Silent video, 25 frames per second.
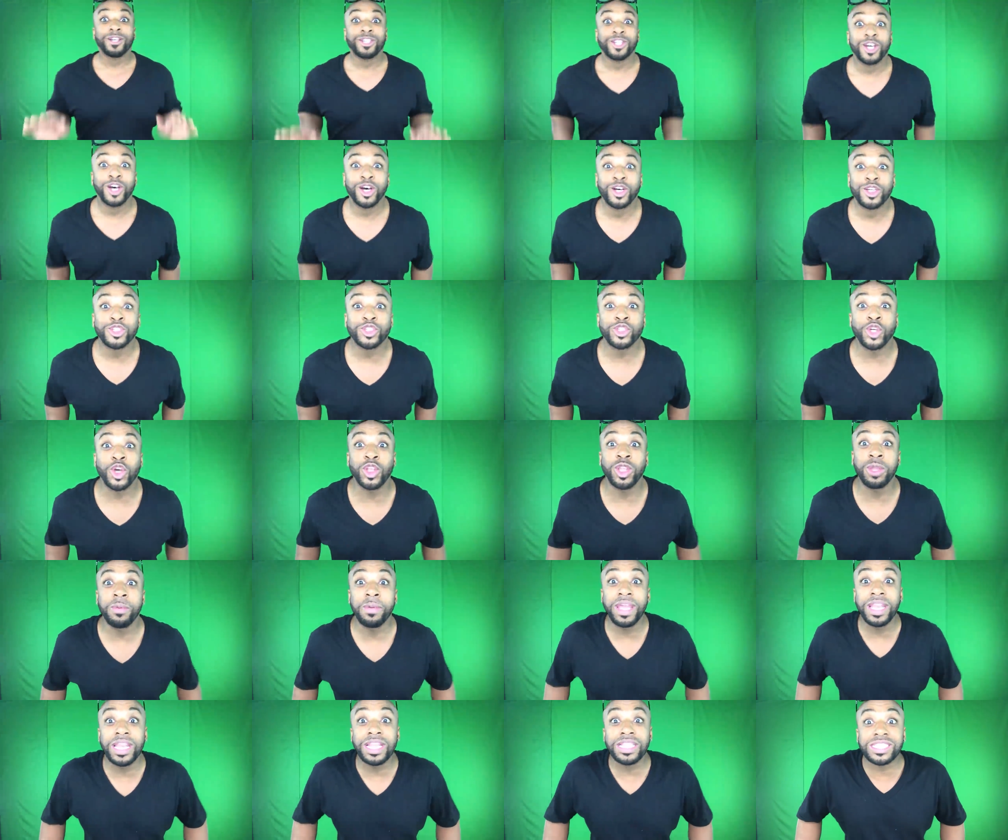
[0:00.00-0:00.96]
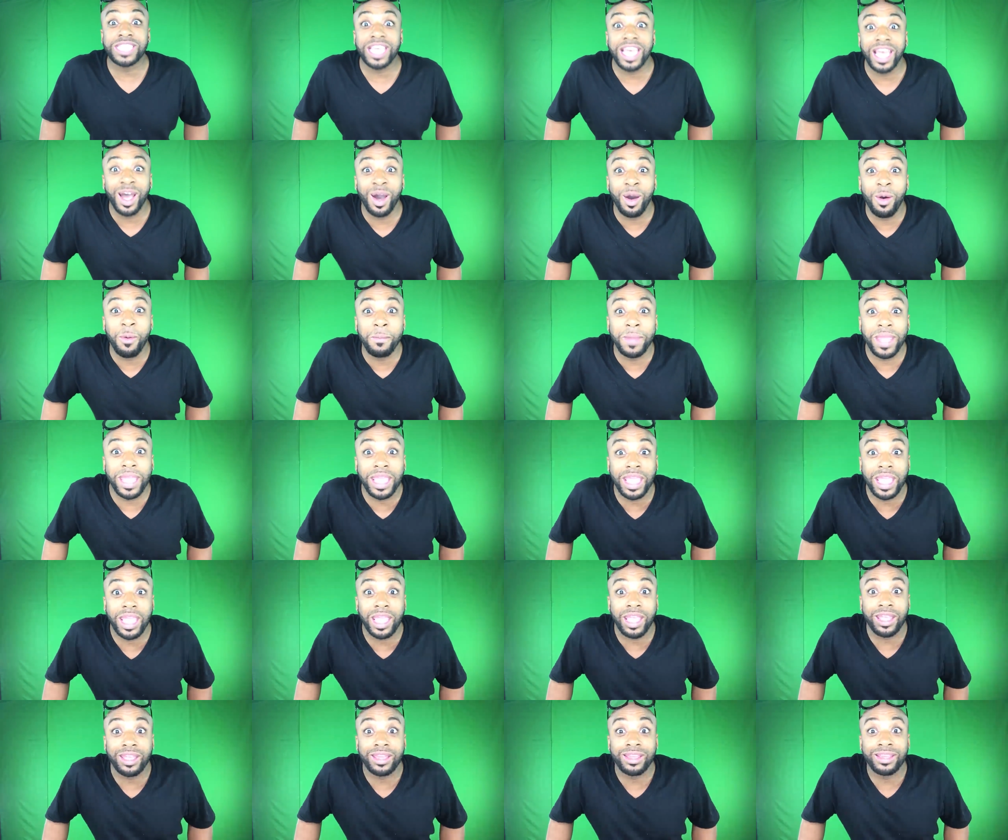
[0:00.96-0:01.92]
Pressure. So you mean to tell
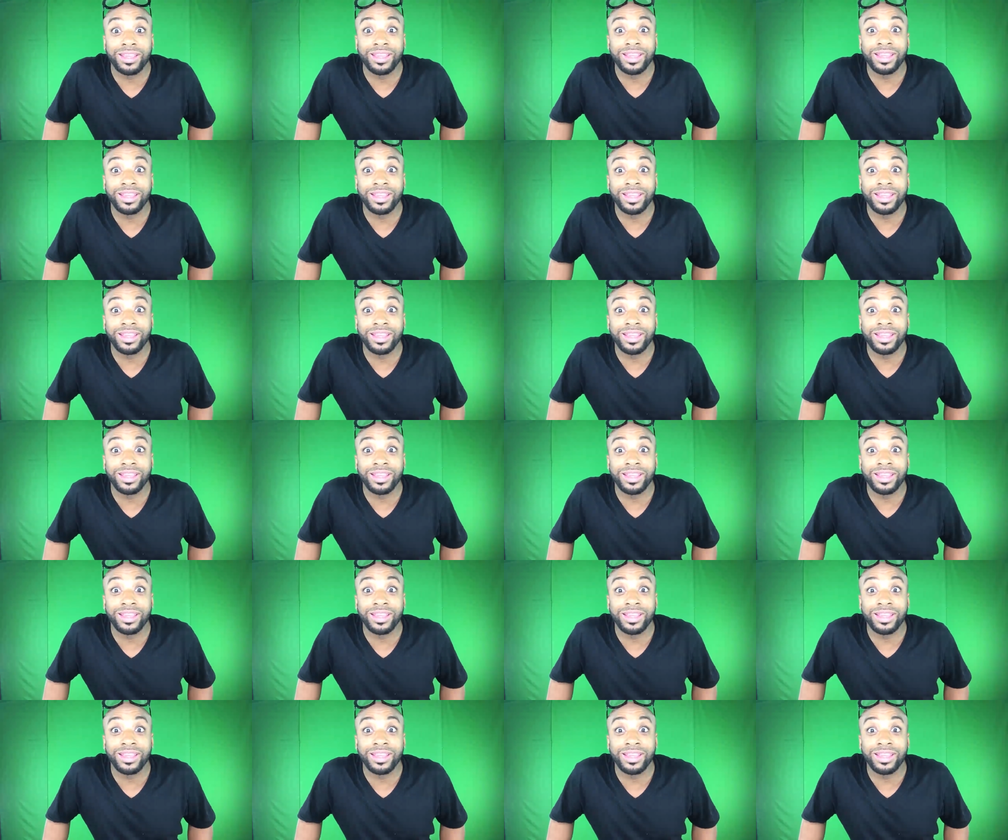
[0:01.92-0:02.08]
me,